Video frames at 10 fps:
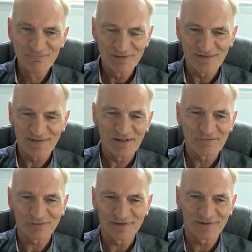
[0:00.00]
But
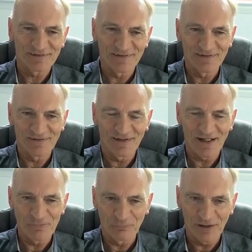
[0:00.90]
thankfully, the
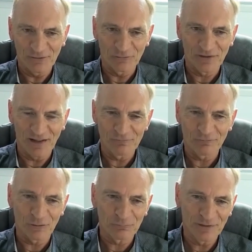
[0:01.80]
game went okay
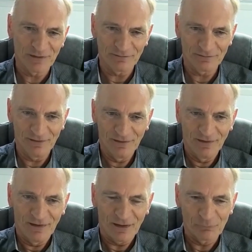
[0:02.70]
for me,
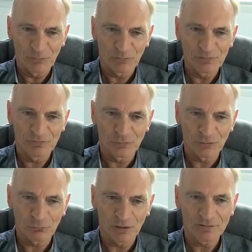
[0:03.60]
and we won
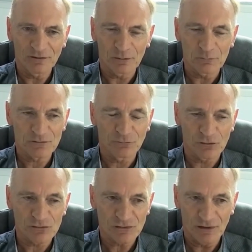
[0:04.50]
4-1, and I was
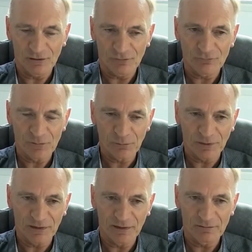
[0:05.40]
fortunate enough to
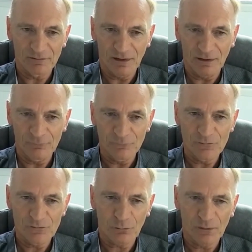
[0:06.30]
play
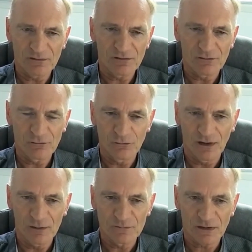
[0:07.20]
22
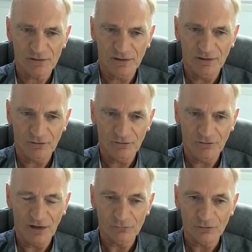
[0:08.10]
games, I think, on
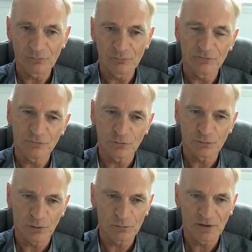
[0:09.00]
that run before
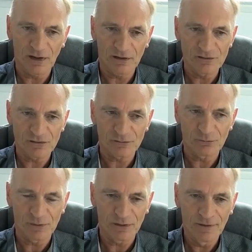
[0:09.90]
Bobby got injured.
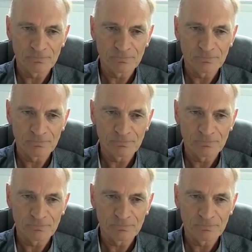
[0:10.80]
But